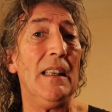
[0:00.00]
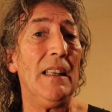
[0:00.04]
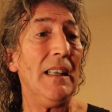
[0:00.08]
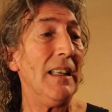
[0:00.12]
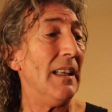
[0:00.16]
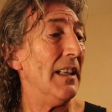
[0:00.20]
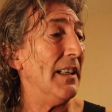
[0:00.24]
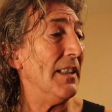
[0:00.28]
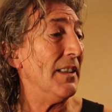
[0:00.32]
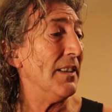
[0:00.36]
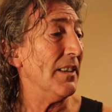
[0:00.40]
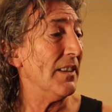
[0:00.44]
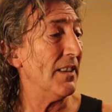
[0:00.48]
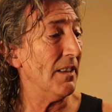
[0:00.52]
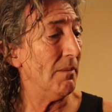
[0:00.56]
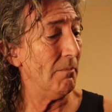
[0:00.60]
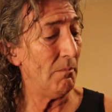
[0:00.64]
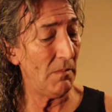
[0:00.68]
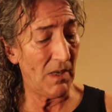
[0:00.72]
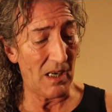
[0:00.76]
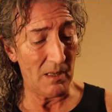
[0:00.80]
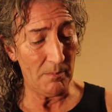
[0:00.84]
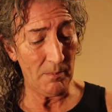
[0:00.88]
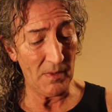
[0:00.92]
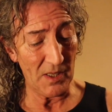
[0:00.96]
and
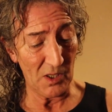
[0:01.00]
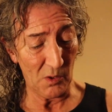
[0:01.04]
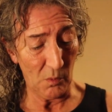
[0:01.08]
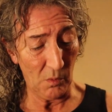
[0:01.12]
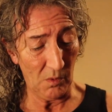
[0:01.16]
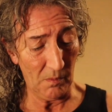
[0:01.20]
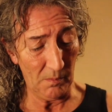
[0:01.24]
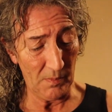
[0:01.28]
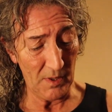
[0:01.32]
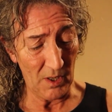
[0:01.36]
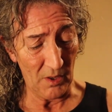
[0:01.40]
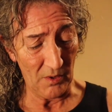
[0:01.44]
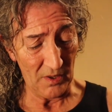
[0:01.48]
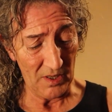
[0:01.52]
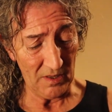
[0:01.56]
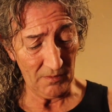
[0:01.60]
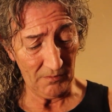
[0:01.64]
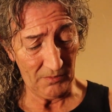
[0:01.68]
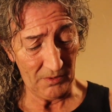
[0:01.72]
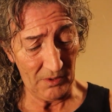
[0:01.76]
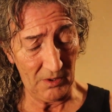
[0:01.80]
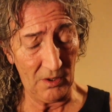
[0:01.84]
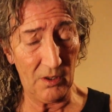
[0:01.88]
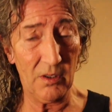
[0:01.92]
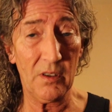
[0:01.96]
my mitts will be on it
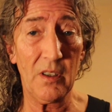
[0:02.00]
for